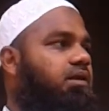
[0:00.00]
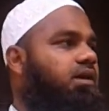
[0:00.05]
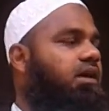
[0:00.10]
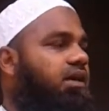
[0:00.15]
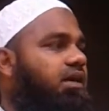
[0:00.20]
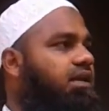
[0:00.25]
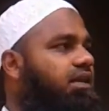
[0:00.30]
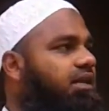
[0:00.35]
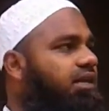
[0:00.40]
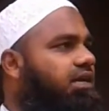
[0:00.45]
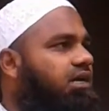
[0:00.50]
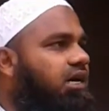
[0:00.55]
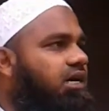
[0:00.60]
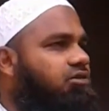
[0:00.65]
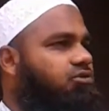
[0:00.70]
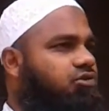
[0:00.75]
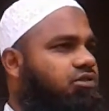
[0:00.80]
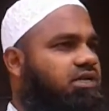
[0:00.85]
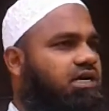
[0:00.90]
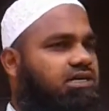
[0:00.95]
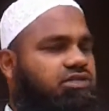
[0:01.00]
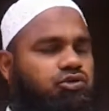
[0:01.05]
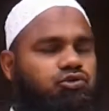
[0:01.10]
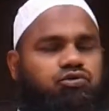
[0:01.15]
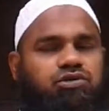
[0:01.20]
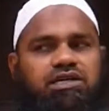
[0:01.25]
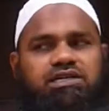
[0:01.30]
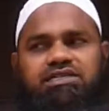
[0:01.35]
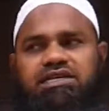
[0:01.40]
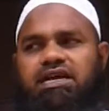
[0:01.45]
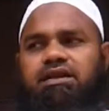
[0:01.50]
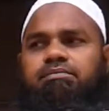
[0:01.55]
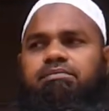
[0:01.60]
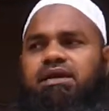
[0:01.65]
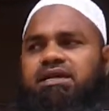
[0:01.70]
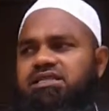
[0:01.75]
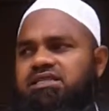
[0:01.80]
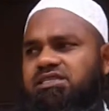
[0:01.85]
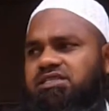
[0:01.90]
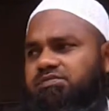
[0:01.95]
Yeah, in regard to the students had
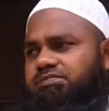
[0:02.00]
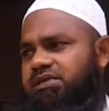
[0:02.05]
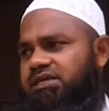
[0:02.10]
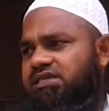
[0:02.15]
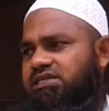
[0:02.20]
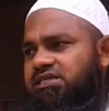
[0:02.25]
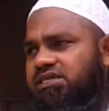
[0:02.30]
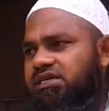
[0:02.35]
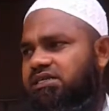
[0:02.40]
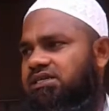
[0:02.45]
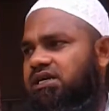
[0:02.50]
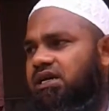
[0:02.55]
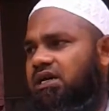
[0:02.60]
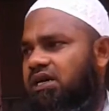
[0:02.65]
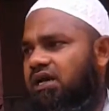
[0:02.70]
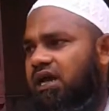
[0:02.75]
made the speeches,